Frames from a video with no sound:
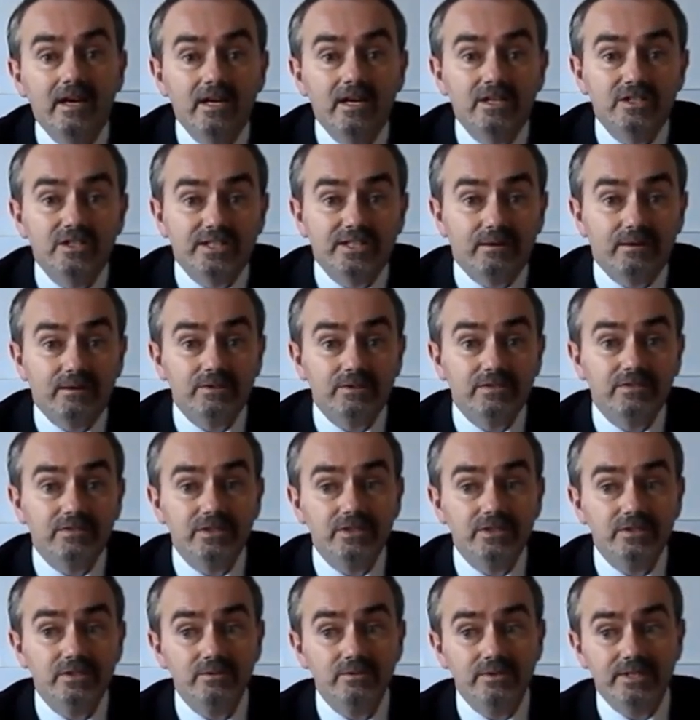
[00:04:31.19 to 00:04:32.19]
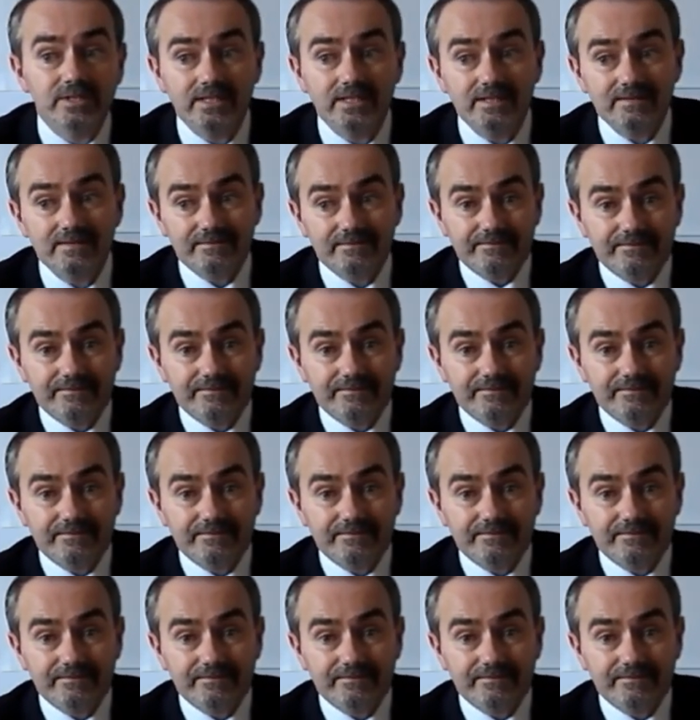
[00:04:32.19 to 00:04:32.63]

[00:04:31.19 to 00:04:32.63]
Showers for Tuesday.